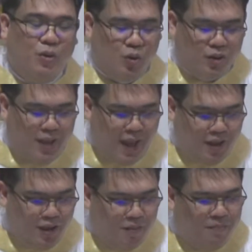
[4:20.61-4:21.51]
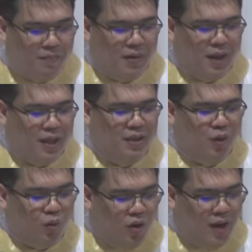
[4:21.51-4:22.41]
We could end up
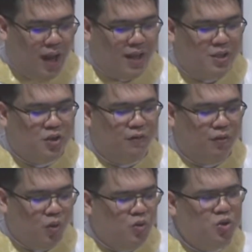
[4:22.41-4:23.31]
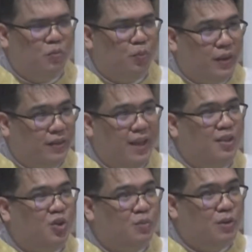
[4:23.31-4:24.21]
in the wrong hands of those who
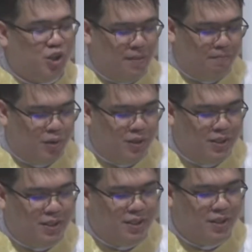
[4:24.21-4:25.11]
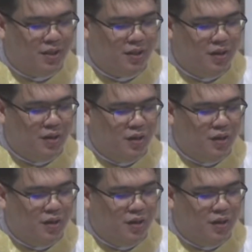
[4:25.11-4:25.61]
pretend to be shepherds.